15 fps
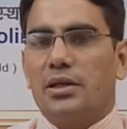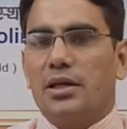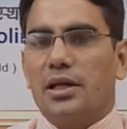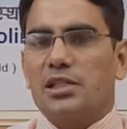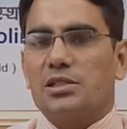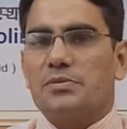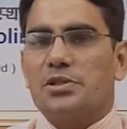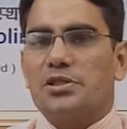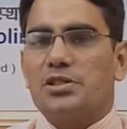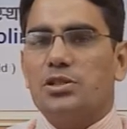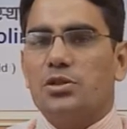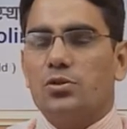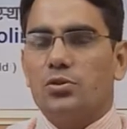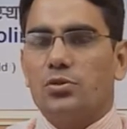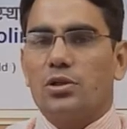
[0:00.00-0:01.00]
expressed
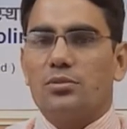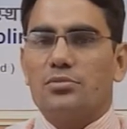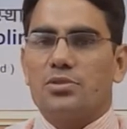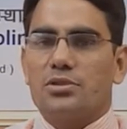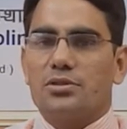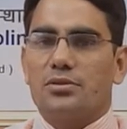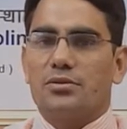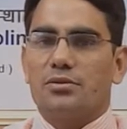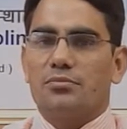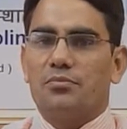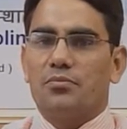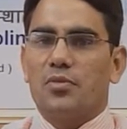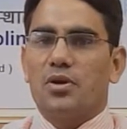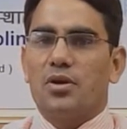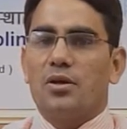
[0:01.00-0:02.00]
in two terms
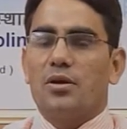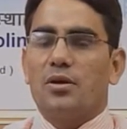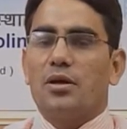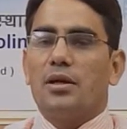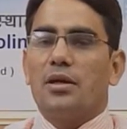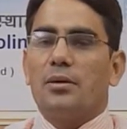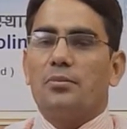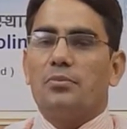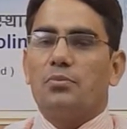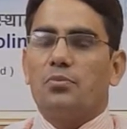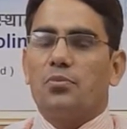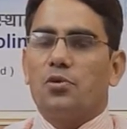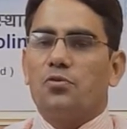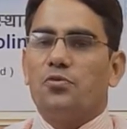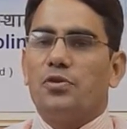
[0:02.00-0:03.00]

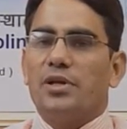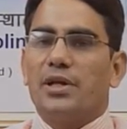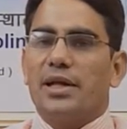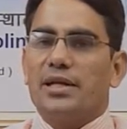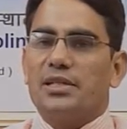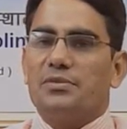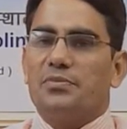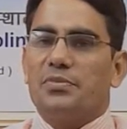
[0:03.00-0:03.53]
profit as a